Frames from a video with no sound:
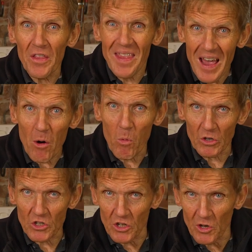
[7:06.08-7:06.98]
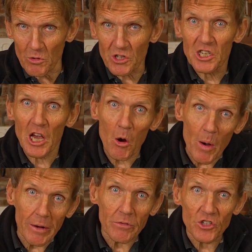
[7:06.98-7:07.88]
I now want to do is go
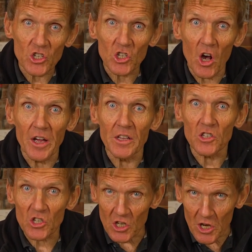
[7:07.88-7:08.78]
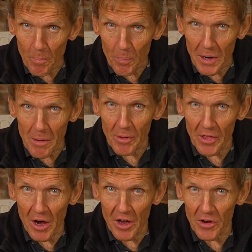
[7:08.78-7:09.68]
out on site and see a plumber that I